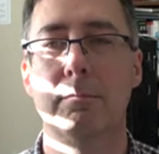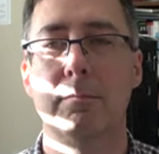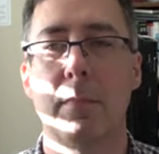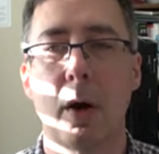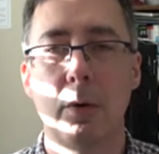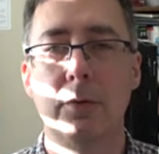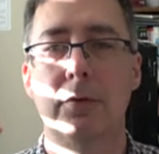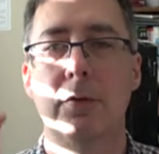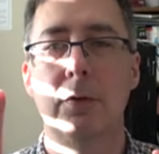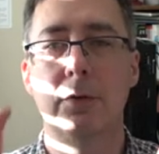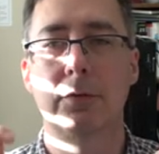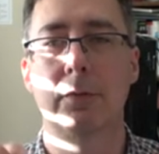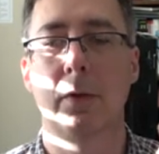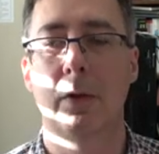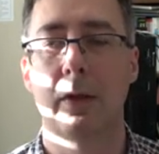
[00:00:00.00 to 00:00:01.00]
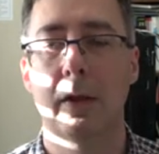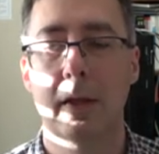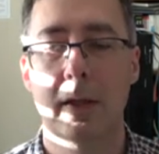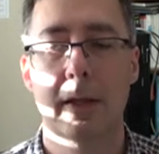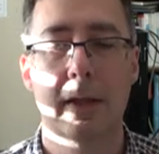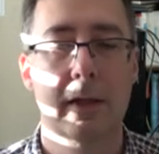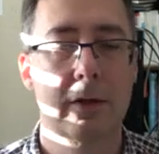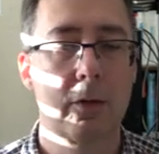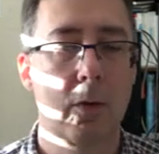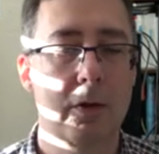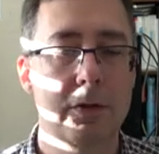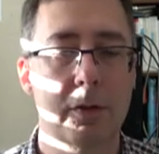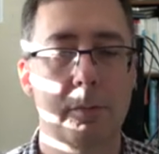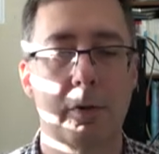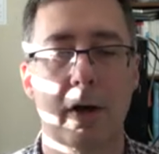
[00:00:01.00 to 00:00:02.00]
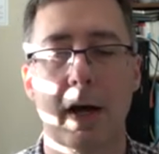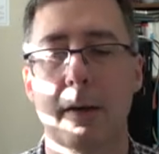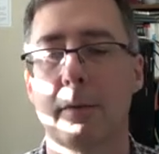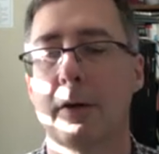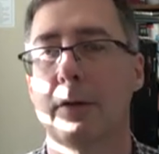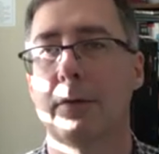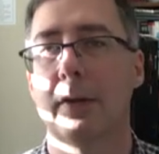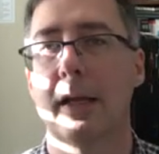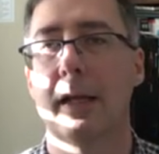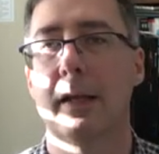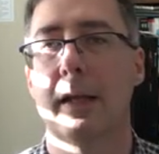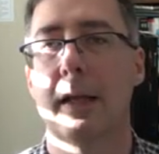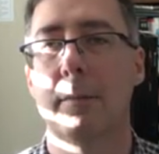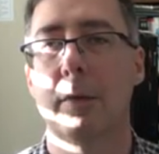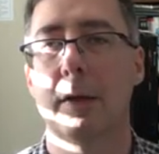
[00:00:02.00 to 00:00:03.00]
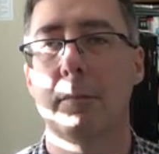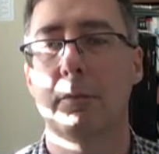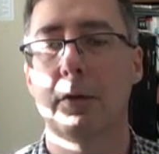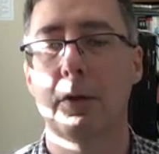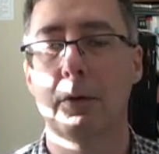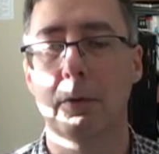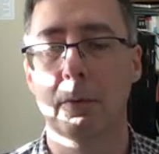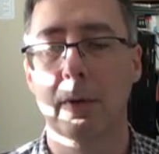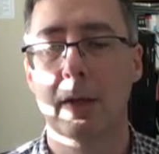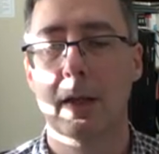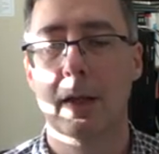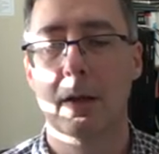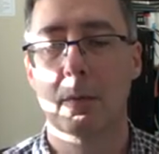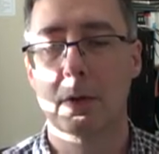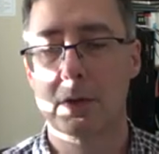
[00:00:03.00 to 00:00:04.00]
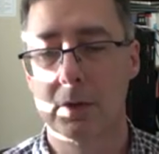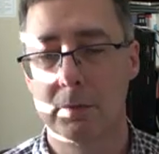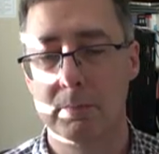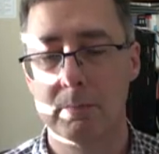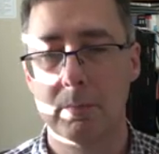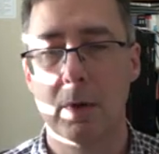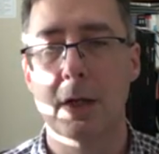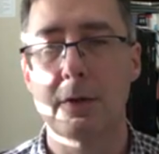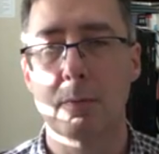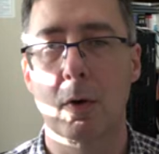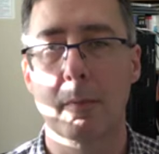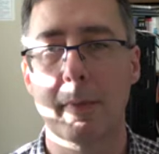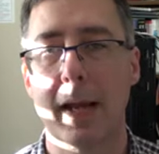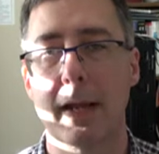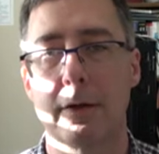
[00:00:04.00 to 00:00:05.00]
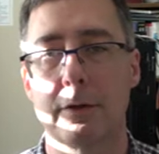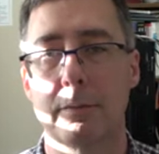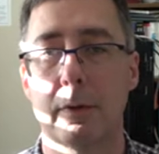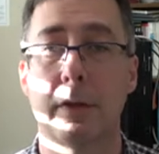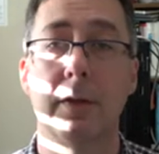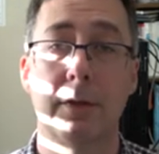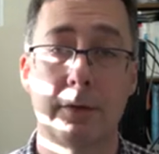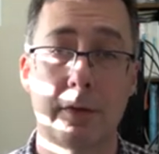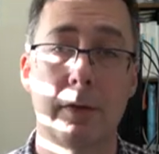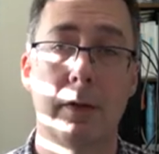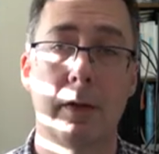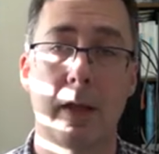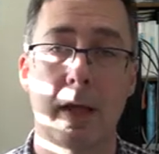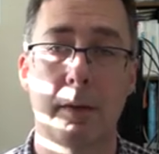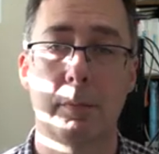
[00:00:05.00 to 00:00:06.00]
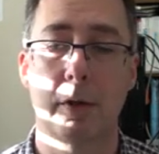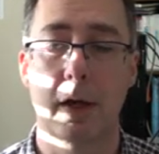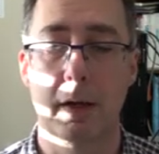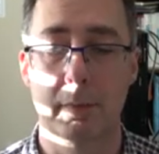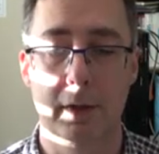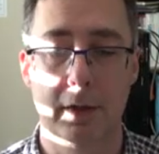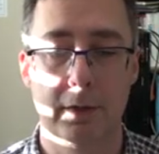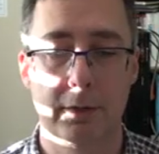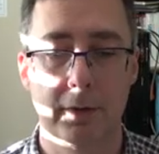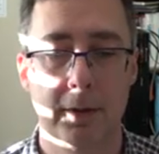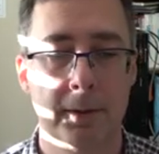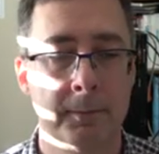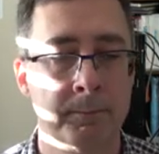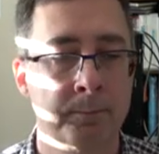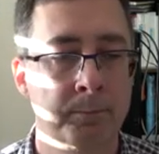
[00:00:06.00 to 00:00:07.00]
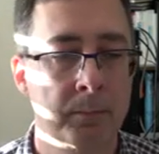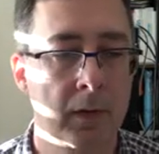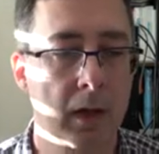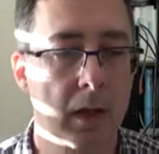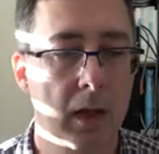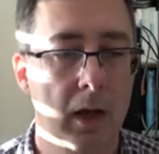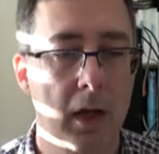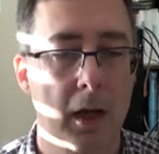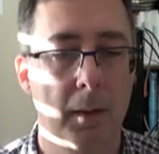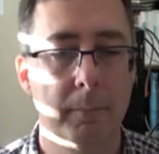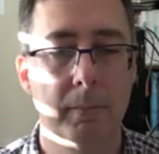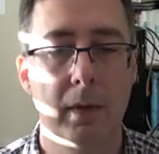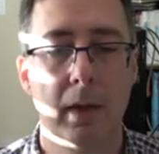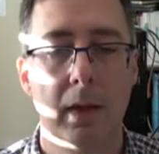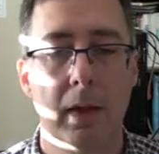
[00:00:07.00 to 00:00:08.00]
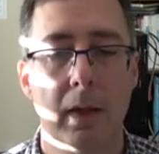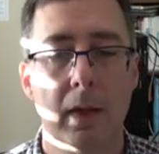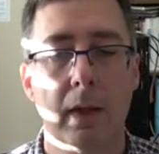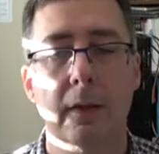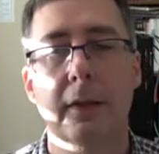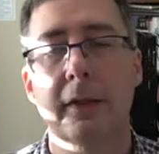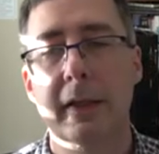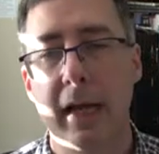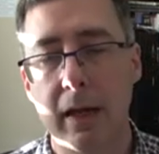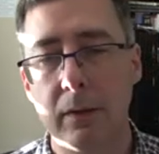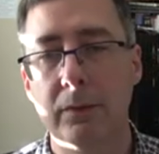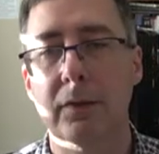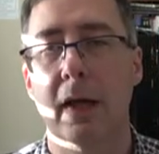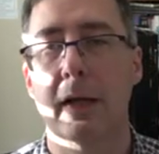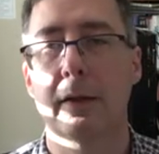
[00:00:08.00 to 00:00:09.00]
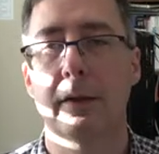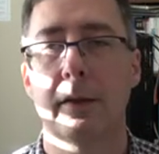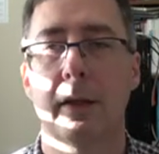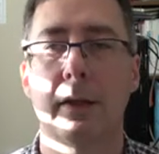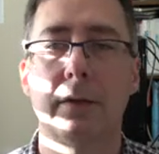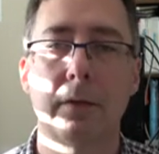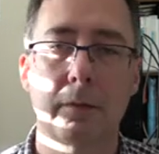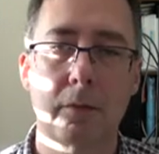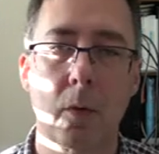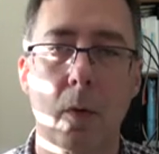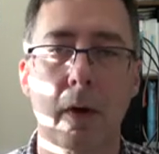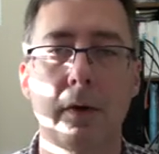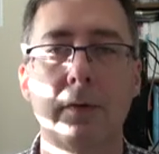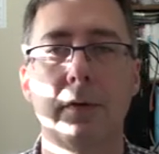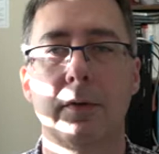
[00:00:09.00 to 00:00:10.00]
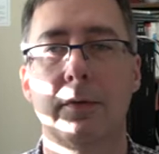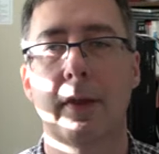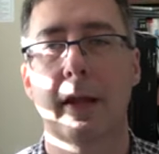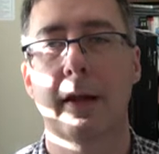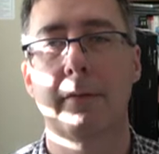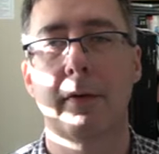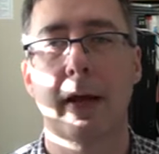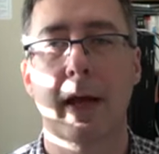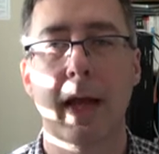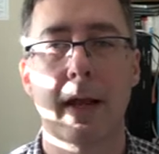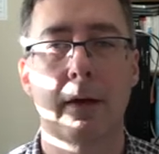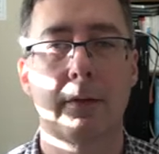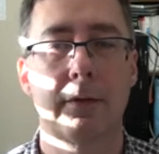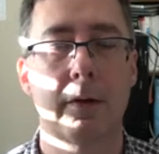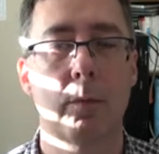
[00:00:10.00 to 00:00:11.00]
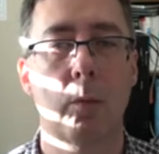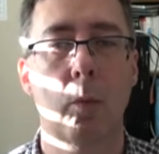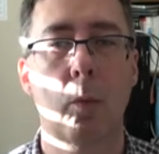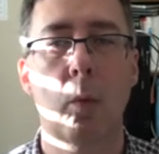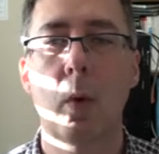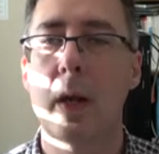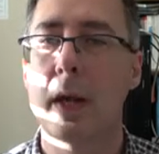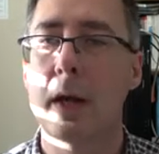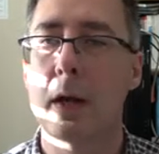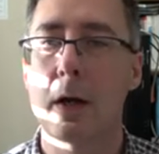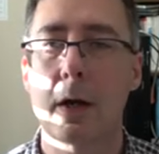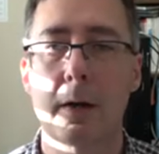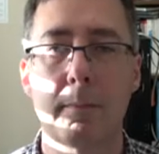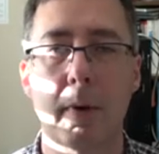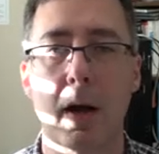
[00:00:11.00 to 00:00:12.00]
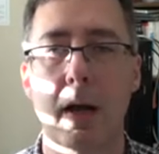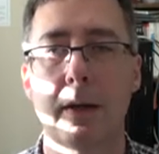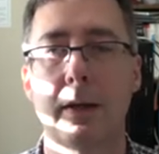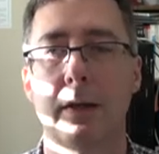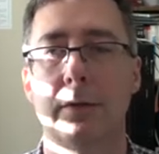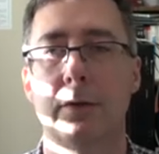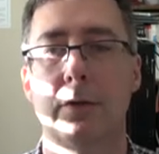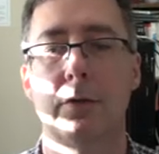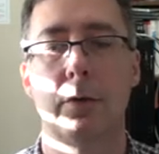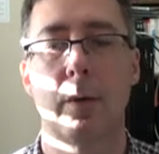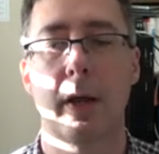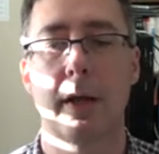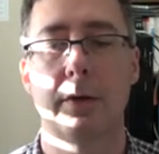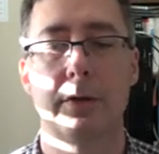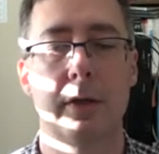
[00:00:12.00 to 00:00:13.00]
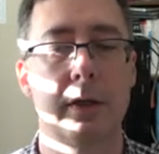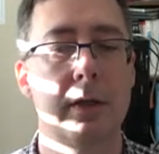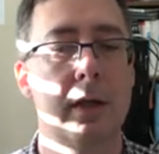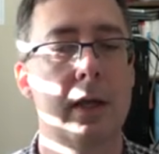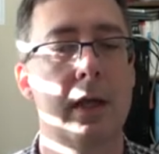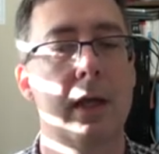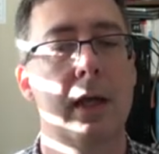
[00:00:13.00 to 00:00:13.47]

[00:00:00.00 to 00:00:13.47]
most useful torsional parameters in MM2, which is much more manageable. It's still a lot of parameters. Um, the downside to this, of course, is that if I had some weird bonding situation